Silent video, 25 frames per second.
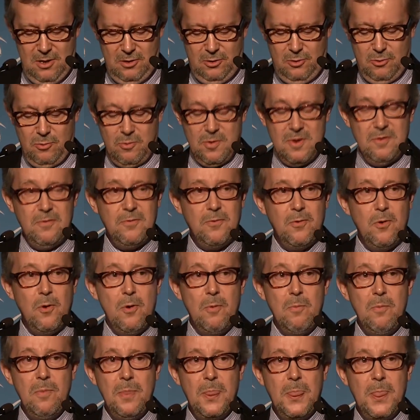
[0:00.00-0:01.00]
to
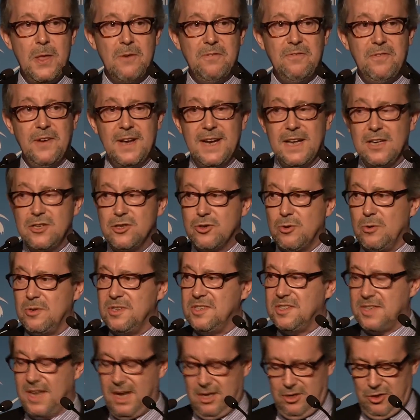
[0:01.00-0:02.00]
reform the financial
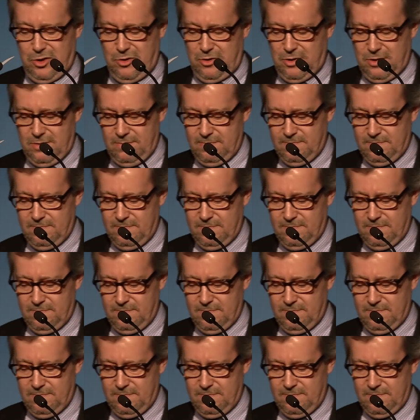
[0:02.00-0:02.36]
sector.